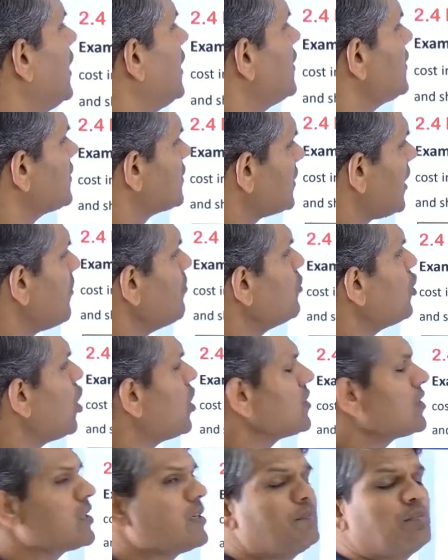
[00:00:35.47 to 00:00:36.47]
some
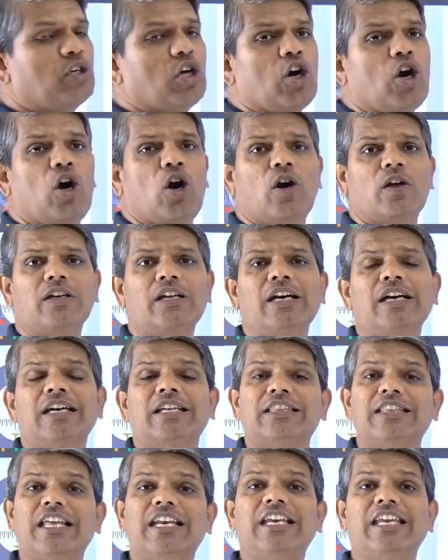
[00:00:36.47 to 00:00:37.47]
concept on
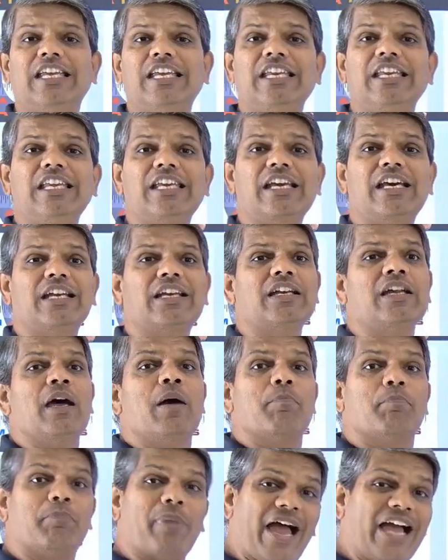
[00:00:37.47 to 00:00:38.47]
the linear
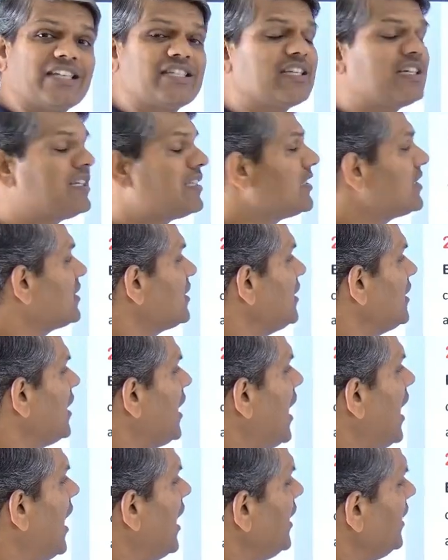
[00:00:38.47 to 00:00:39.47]
patterns
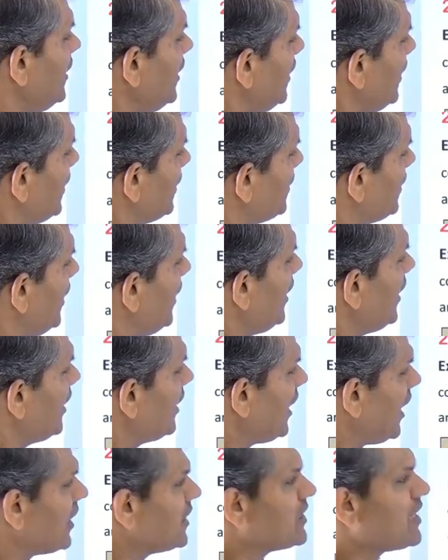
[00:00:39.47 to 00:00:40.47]
and the
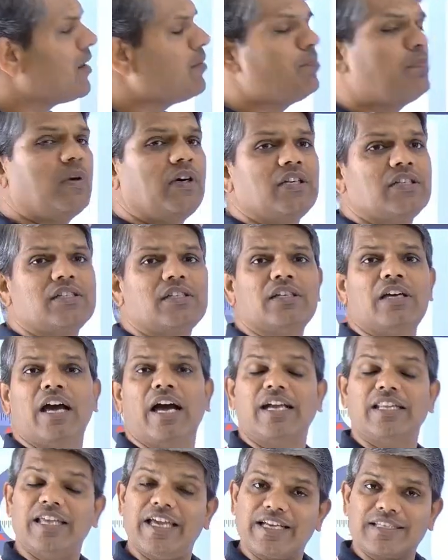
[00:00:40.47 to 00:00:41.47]
examples
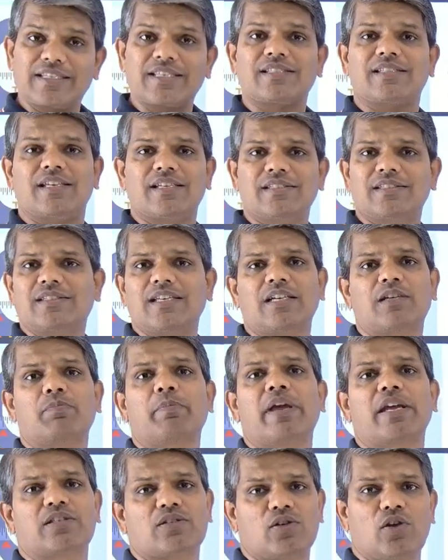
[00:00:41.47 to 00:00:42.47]
and the exercise set
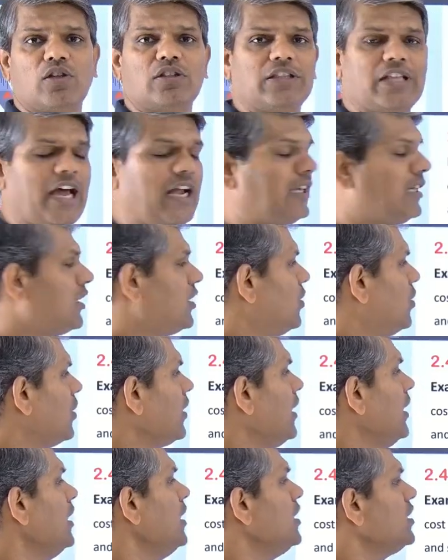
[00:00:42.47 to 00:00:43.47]
based on that. Okay,
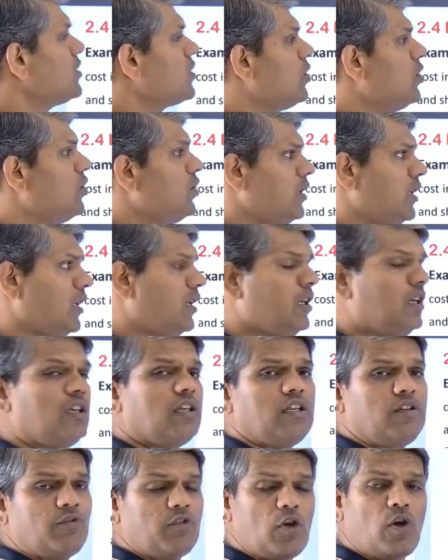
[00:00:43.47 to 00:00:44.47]
so
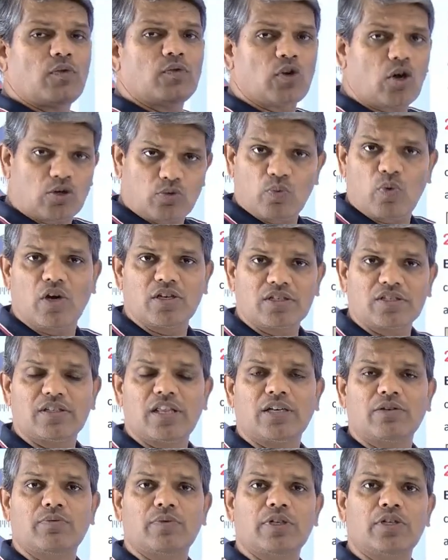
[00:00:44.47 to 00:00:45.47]
if you have not watched that
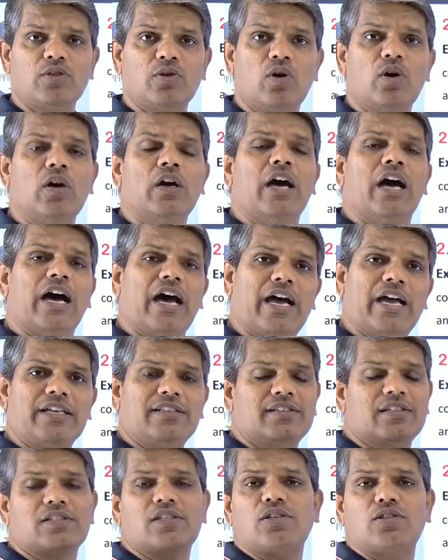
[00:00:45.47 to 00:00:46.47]
video, I
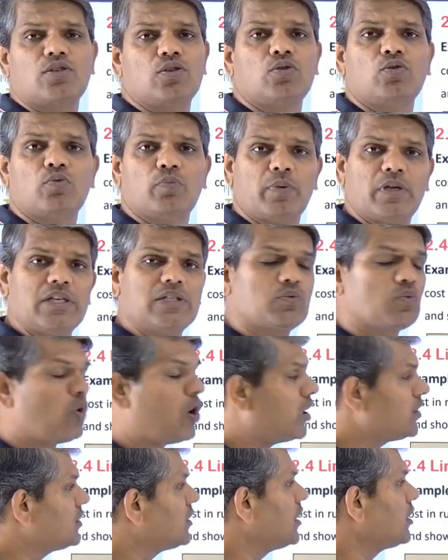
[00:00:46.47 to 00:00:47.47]
suggest you to please
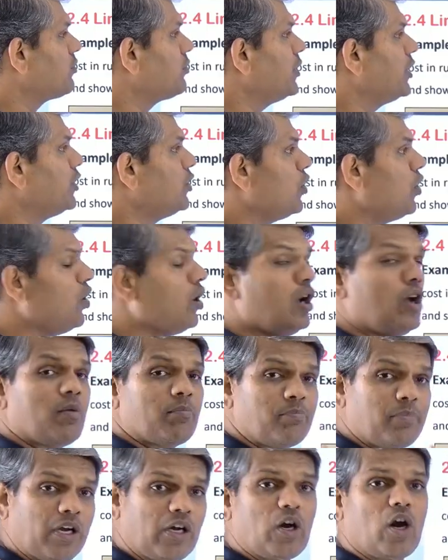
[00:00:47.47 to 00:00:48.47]
watch that video,
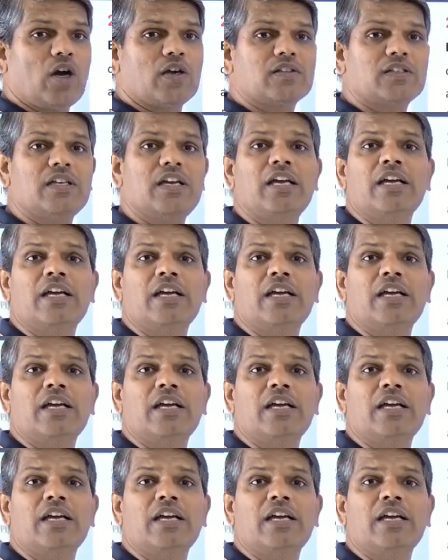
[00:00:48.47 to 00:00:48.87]
because